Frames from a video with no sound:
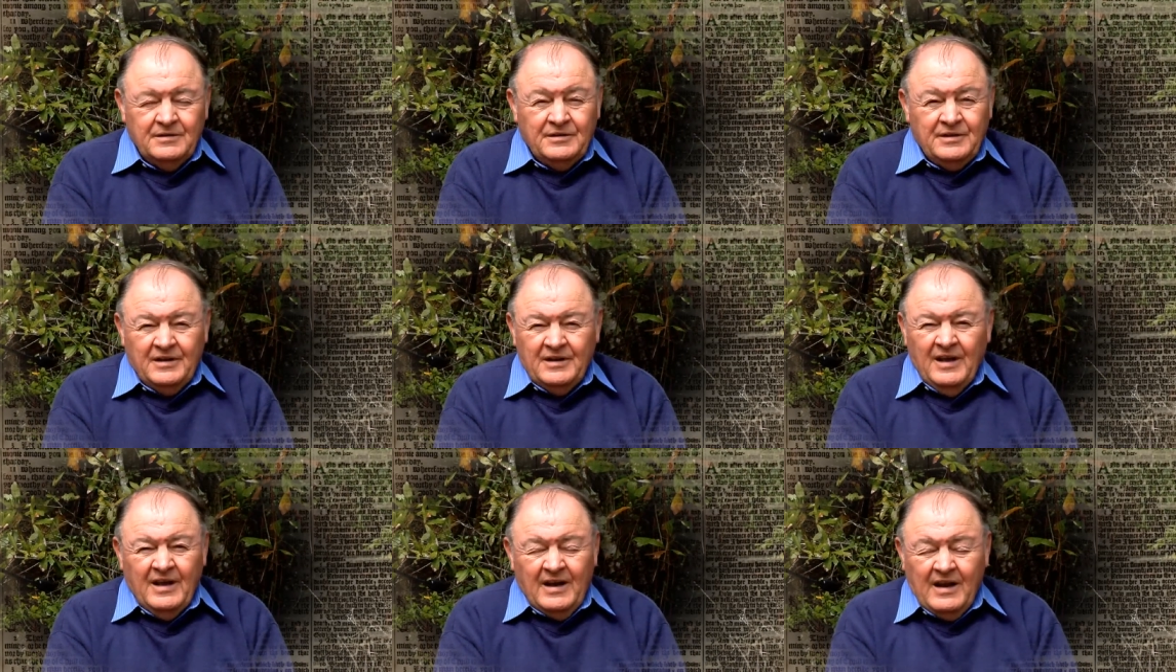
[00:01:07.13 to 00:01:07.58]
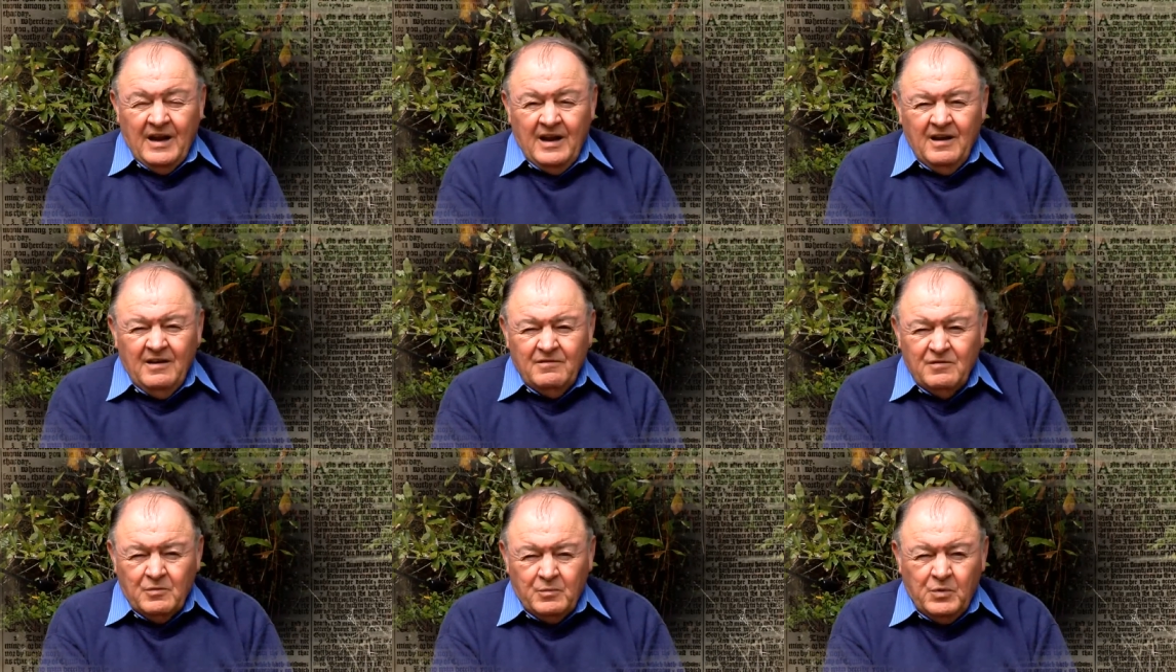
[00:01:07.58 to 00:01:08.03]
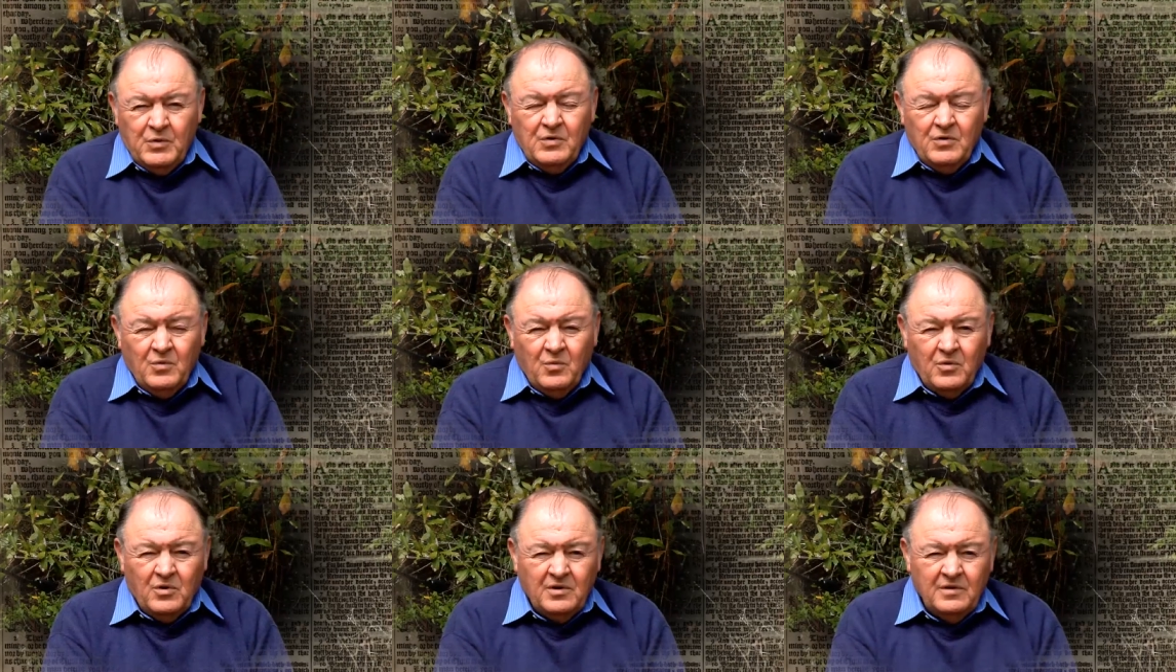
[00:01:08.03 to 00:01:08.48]
did not have the
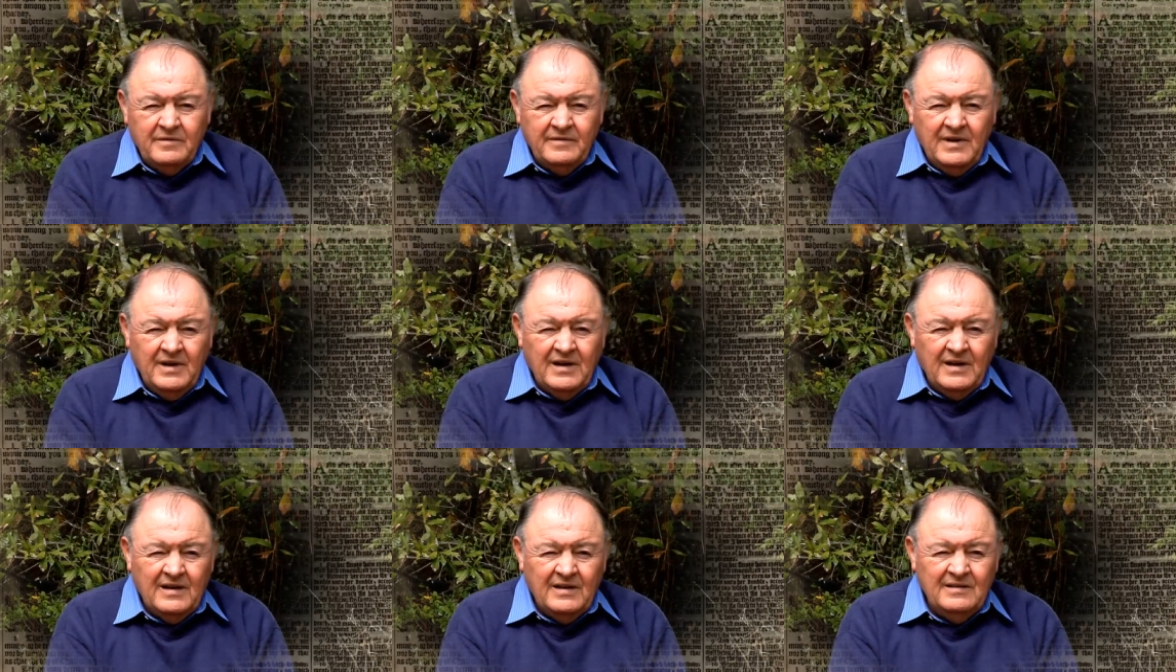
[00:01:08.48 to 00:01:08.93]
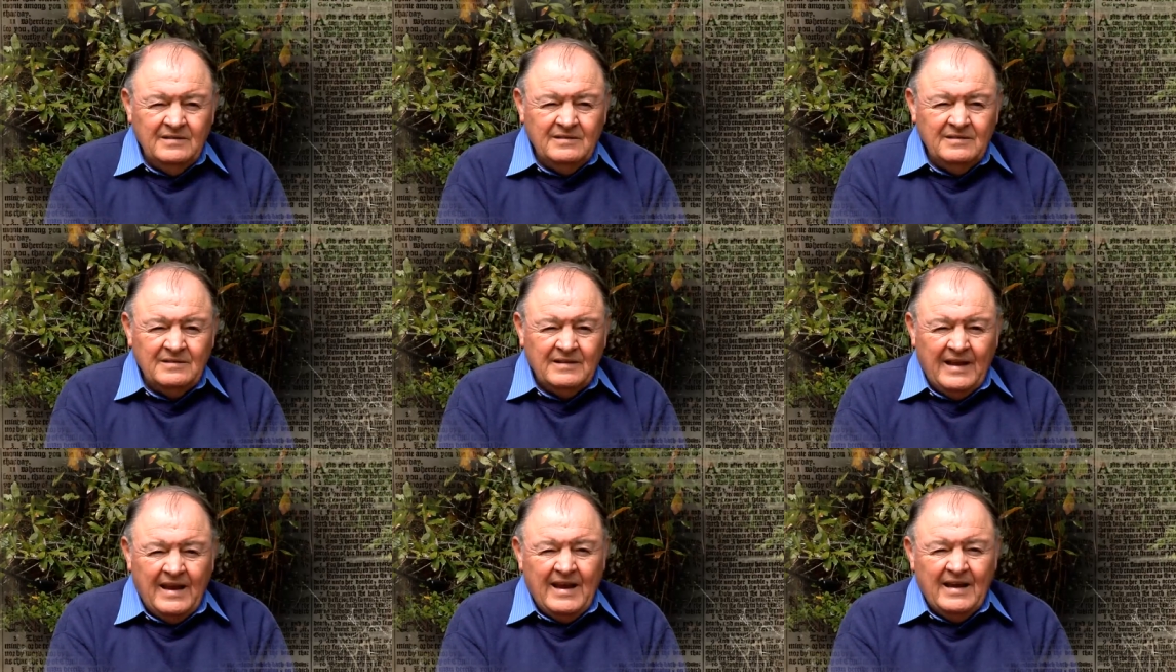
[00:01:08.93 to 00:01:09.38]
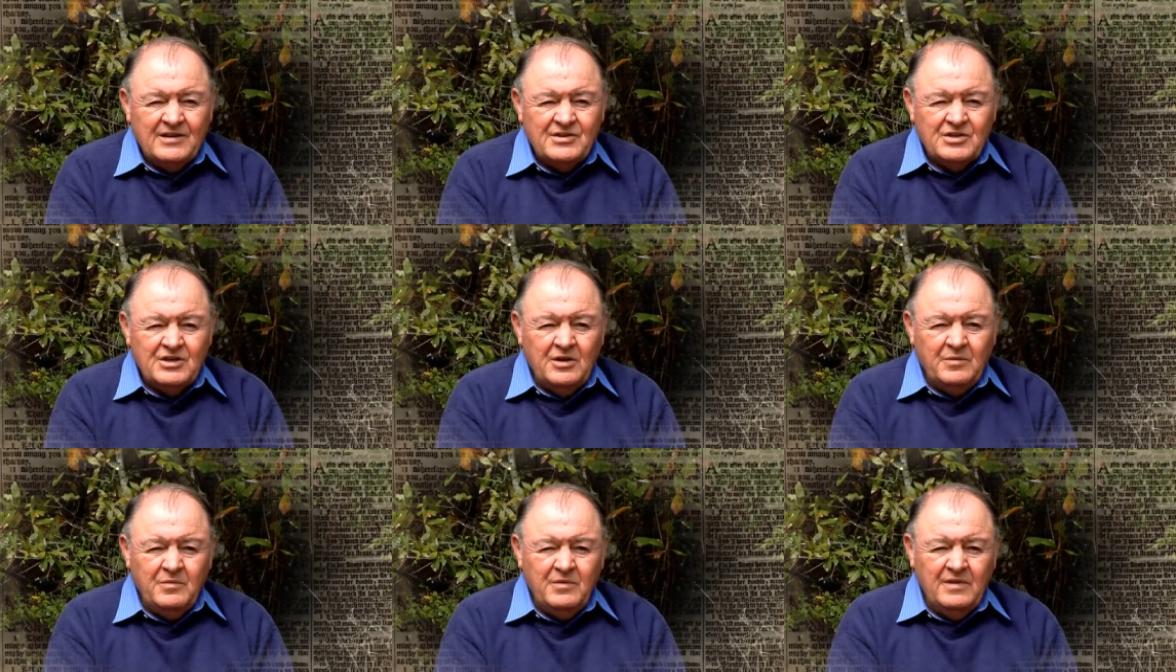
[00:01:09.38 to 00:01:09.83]
pure Word of God. They had
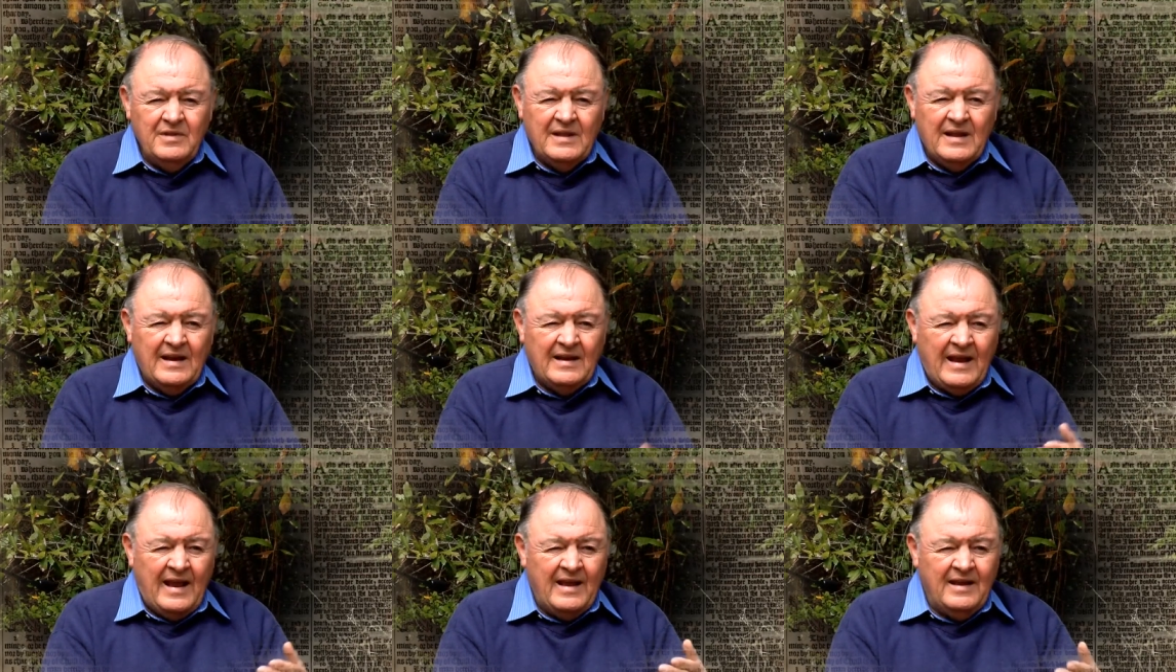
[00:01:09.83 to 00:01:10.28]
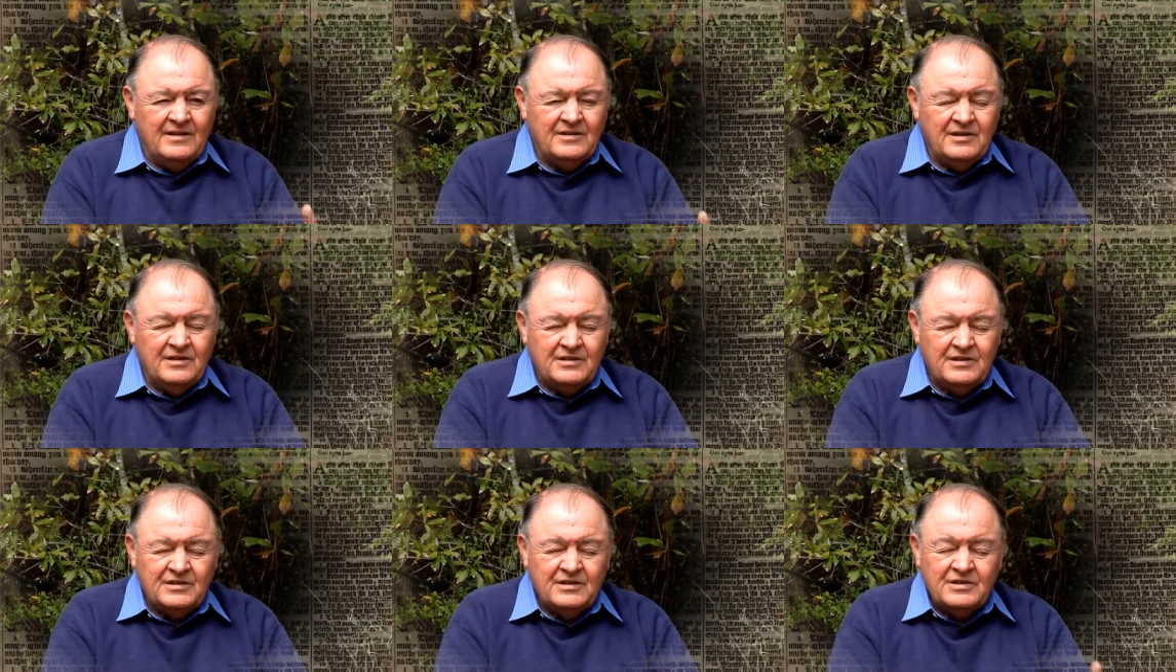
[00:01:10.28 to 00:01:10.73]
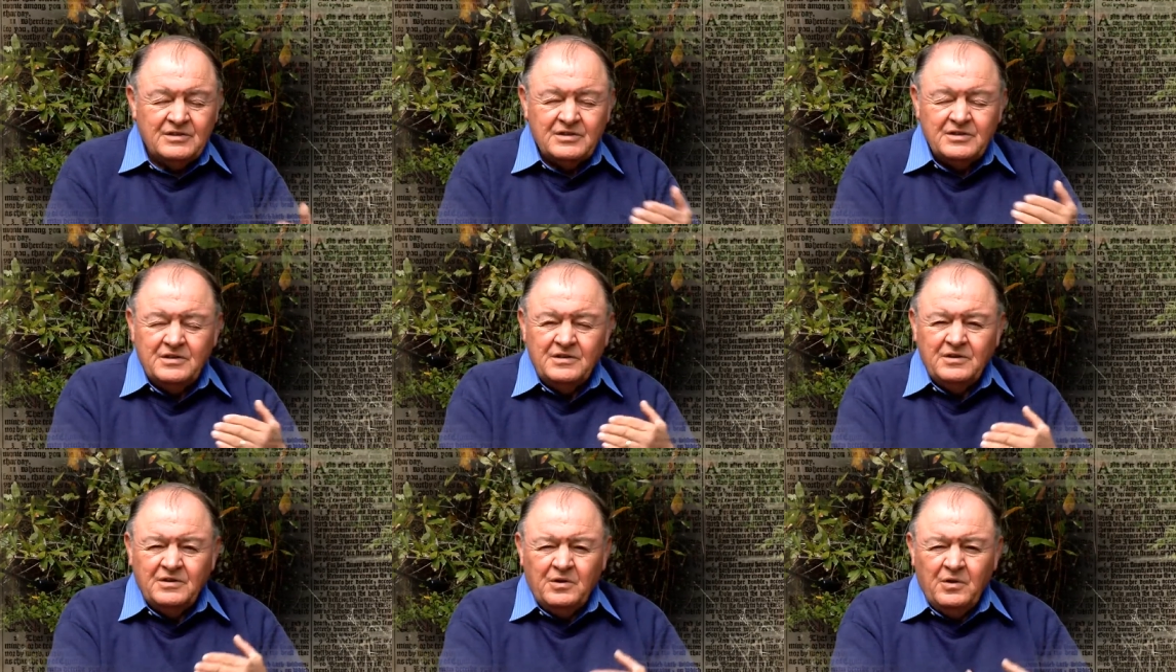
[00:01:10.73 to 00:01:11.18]
something that had to
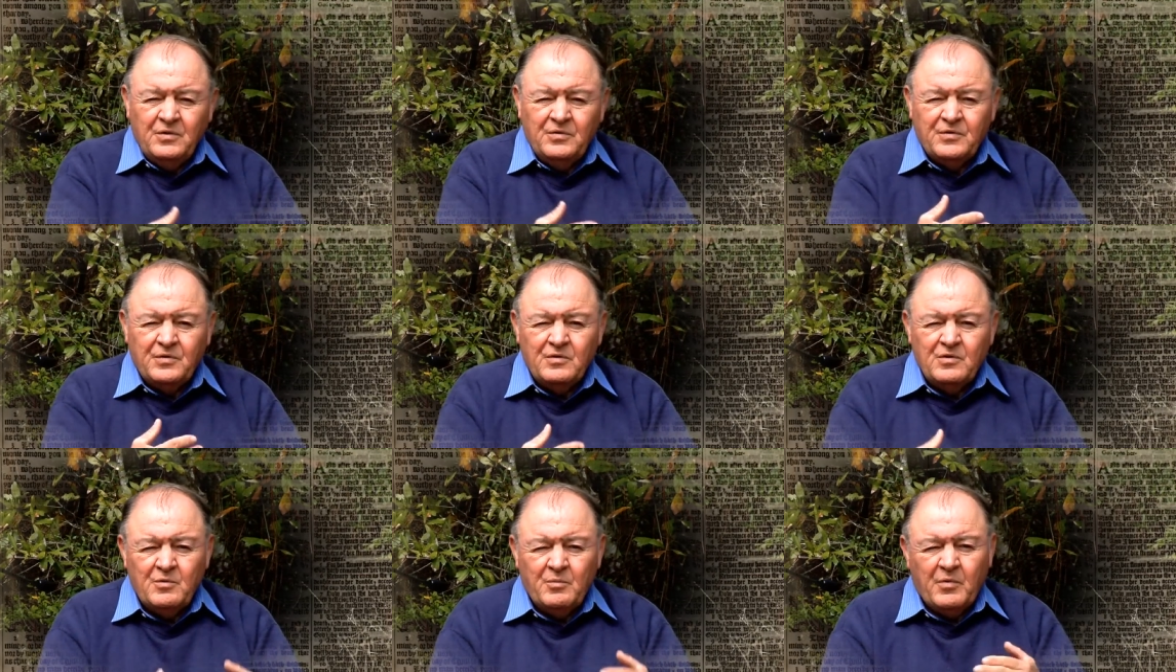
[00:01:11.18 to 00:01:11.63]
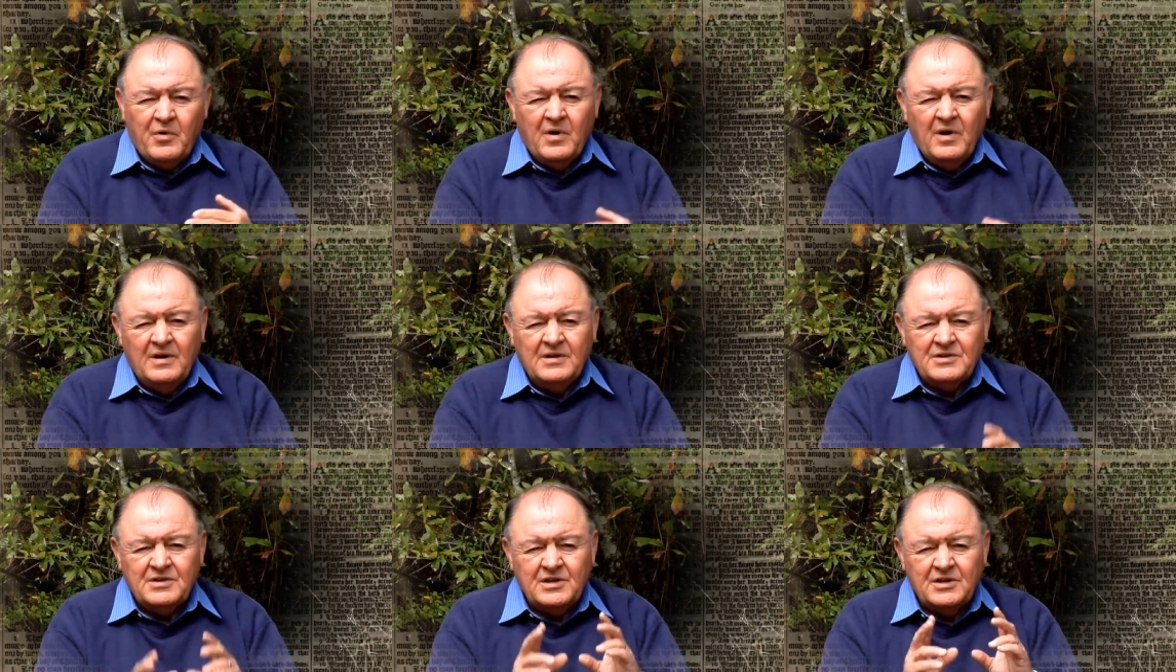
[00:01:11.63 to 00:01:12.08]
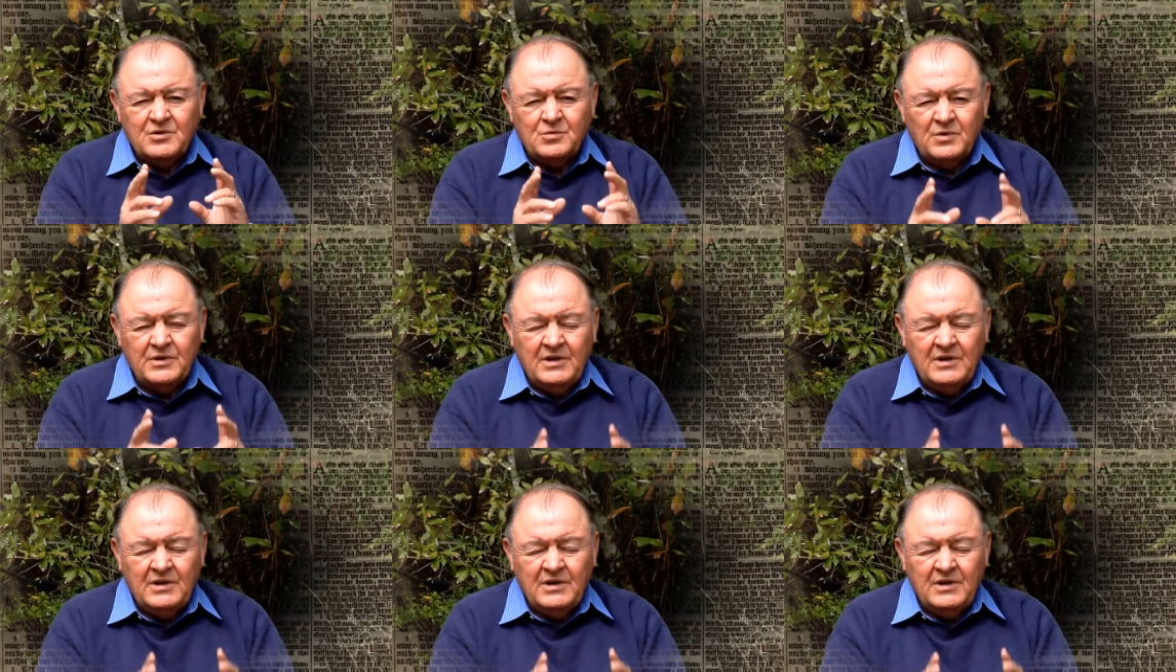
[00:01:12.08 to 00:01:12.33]
still go through the process.